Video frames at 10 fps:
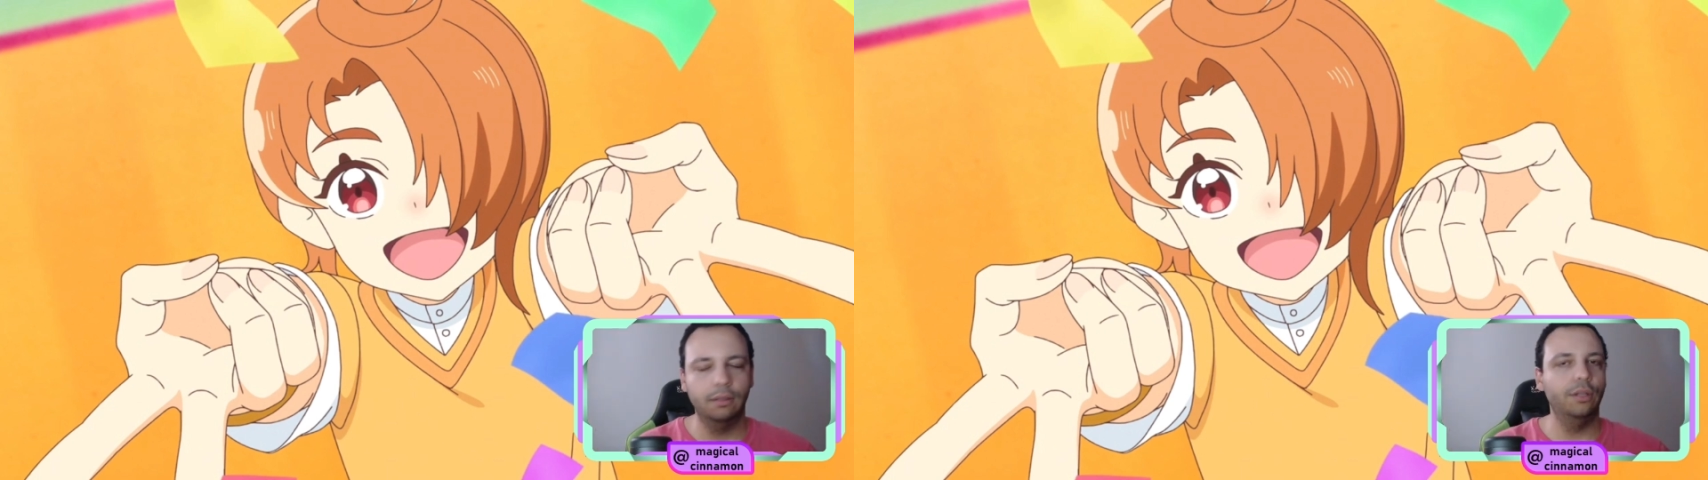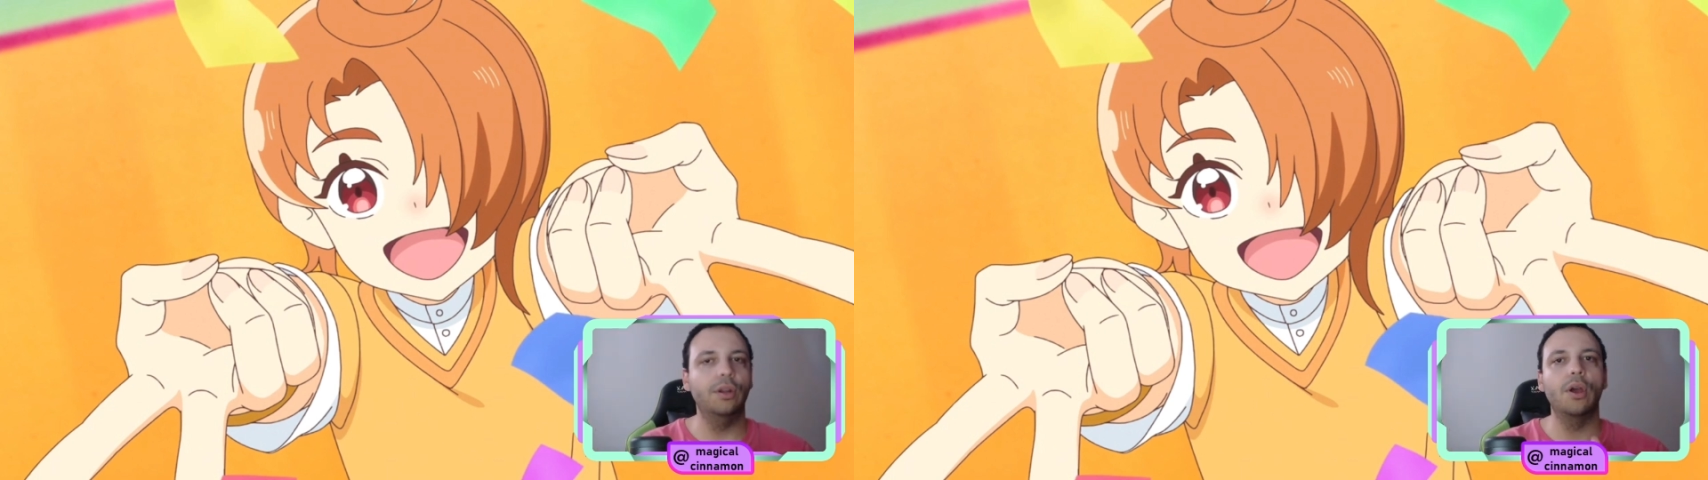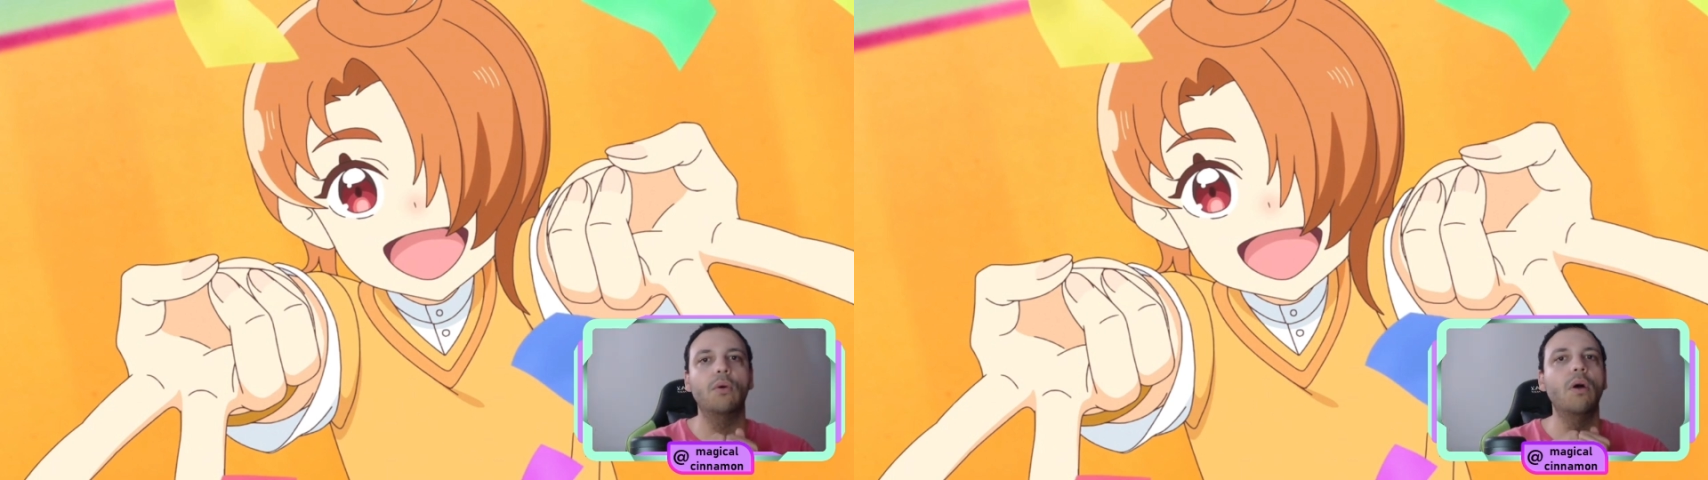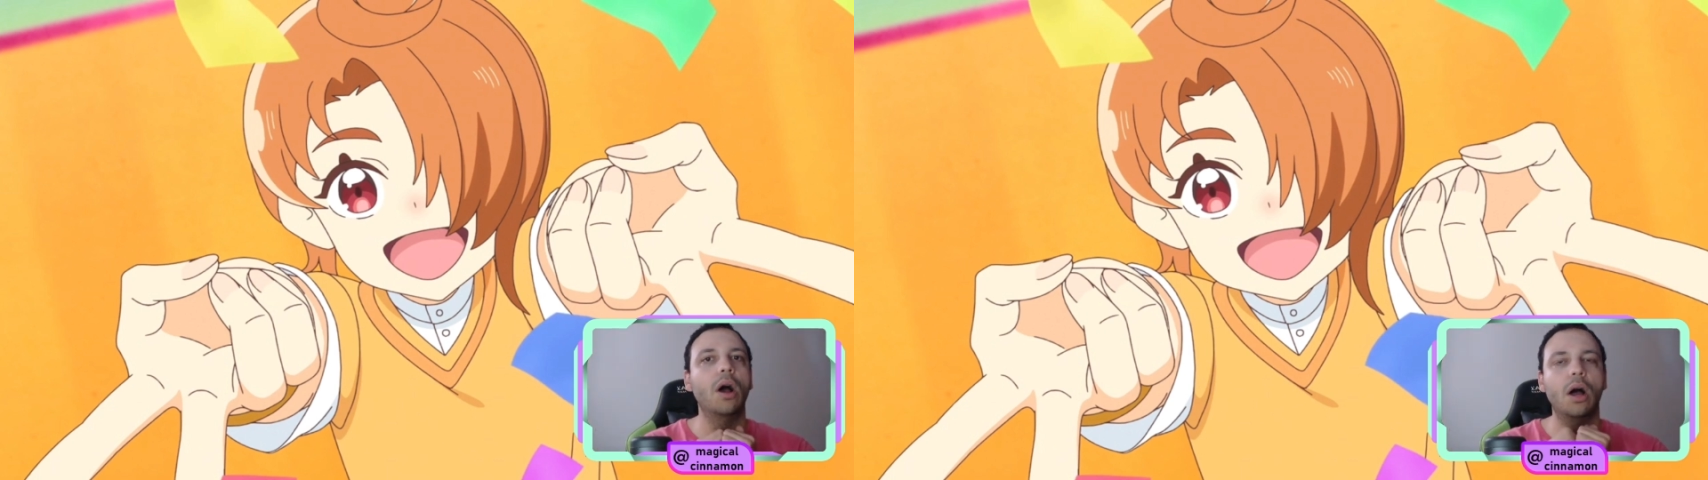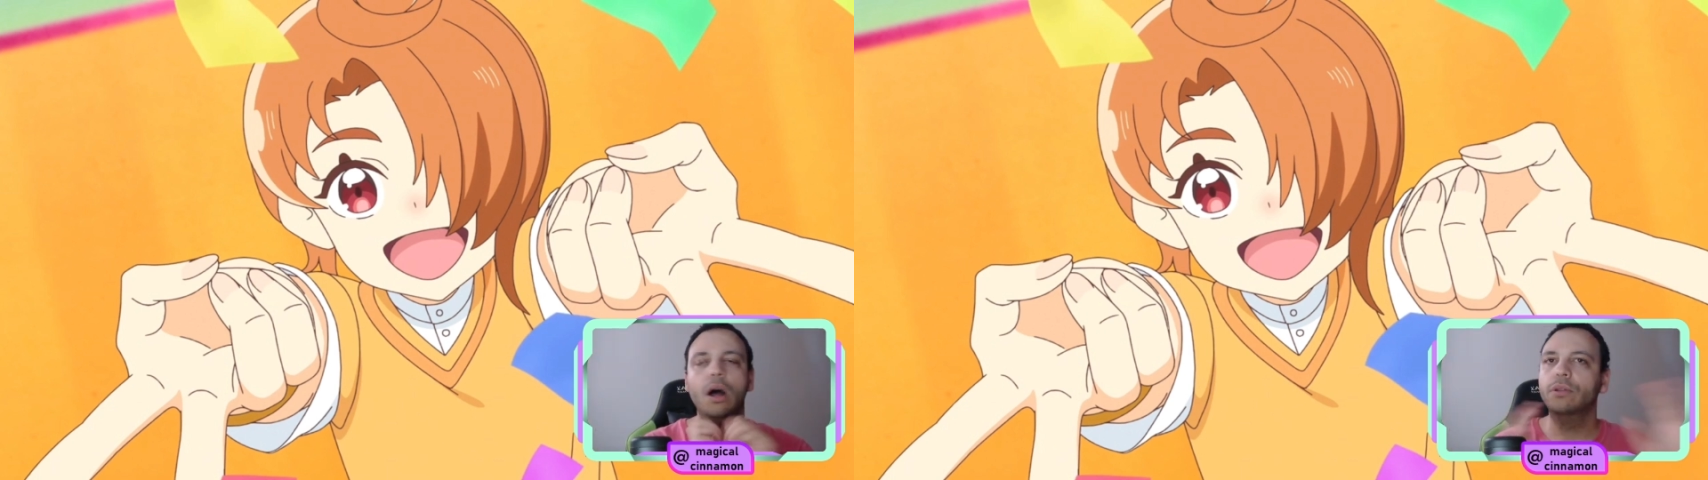you know,
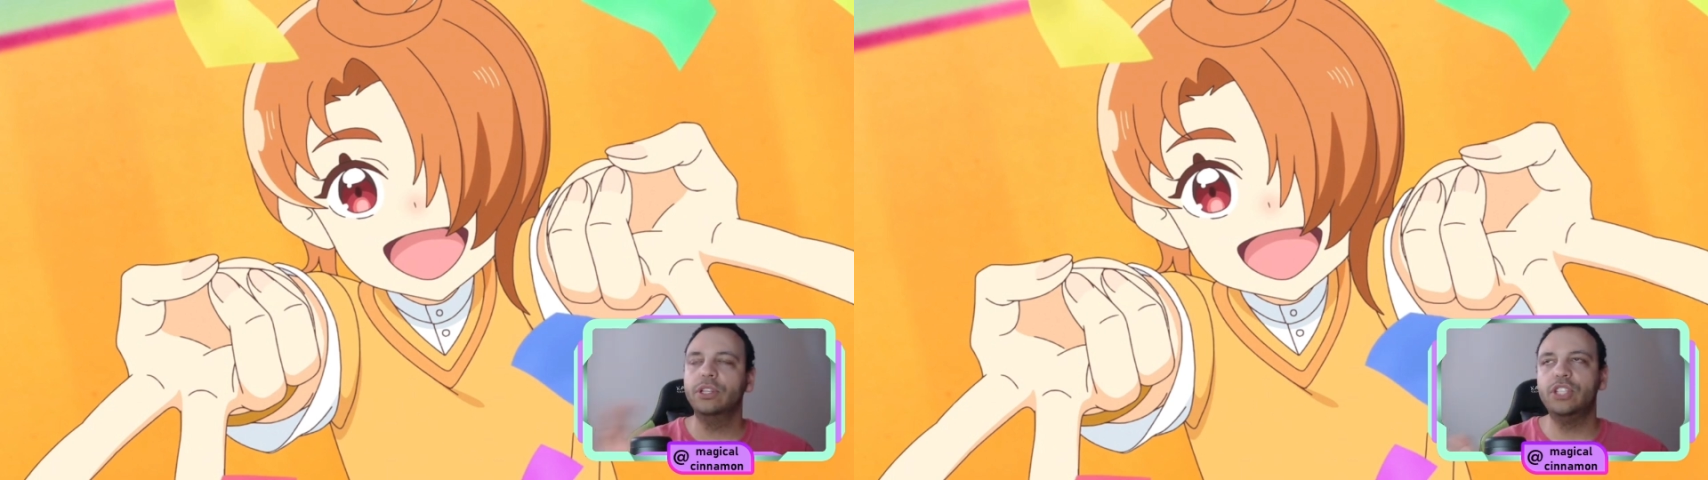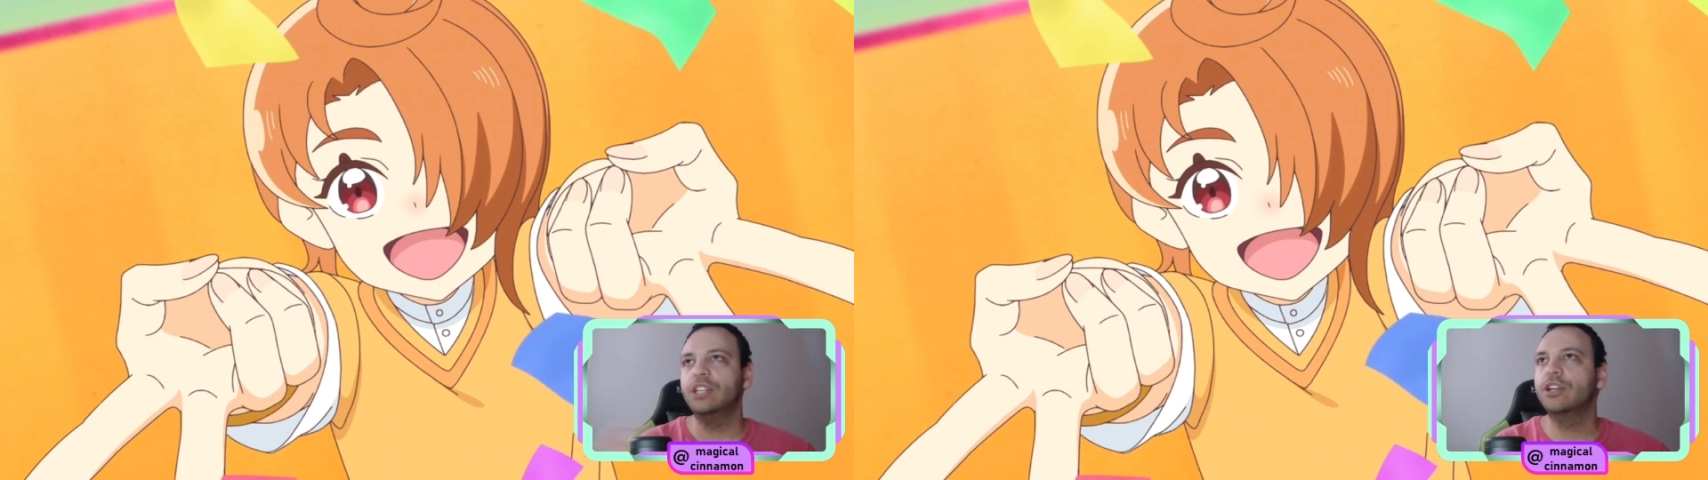all the gender